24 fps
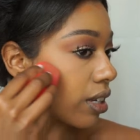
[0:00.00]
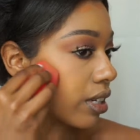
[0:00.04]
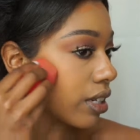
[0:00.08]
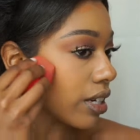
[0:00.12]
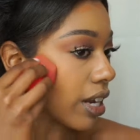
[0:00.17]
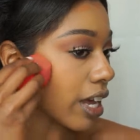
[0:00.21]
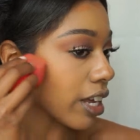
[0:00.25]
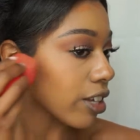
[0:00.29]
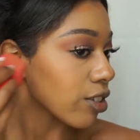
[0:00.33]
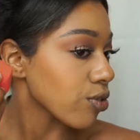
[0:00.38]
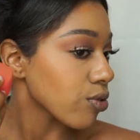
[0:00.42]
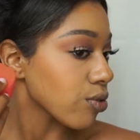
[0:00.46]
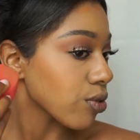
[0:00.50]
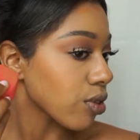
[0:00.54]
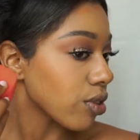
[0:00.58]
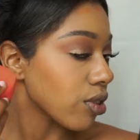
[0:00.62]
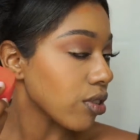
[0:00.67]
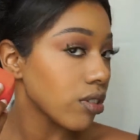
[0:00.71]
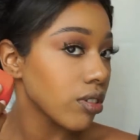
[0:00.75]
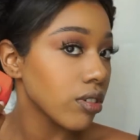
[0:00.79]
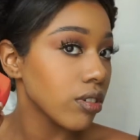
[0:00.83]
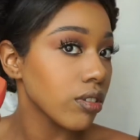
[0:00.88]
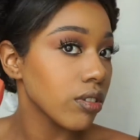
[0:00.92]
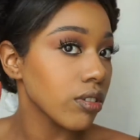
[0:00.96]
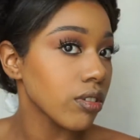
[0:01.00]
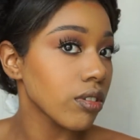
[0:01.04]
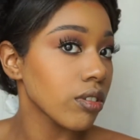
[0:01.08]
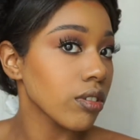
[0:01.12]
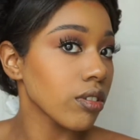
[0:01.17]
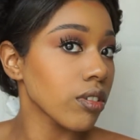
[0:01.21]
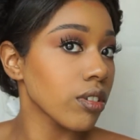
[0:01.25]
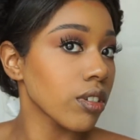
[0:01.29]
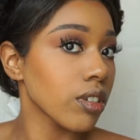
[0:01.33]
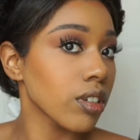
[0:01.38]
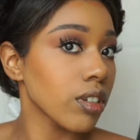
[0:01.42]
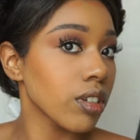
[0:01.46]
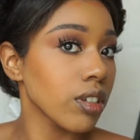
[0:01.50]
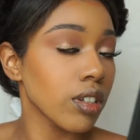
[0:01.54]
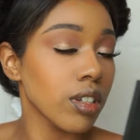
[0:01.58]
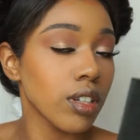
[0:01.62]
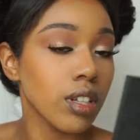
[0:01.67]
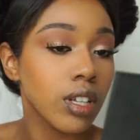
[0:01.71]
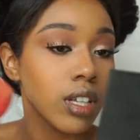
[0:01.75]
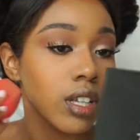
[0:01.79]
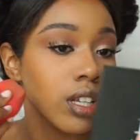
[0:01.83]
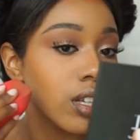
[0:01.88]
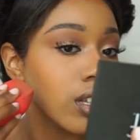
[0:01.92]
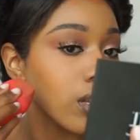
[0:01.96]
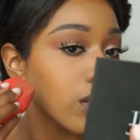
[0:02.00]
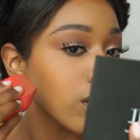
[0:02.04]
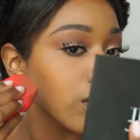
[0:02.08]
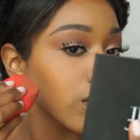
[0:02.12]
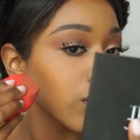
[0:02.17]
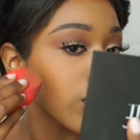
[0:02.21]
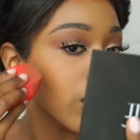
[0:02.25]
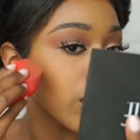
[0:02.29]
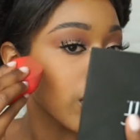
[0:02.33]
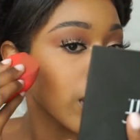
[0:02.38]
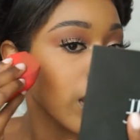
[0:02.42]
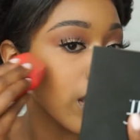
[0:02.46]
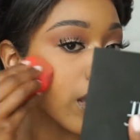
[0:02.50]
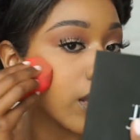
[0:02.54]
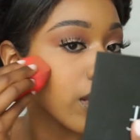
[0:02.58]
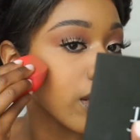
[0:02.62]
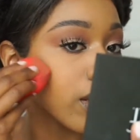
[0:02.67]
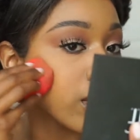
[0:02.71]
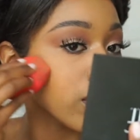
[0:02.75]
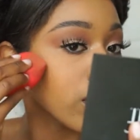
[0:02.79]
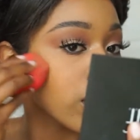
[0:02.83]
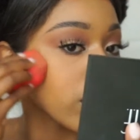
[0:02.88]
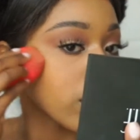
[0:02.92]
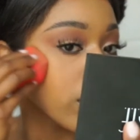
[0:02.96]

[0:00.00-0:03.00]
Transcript: natural looking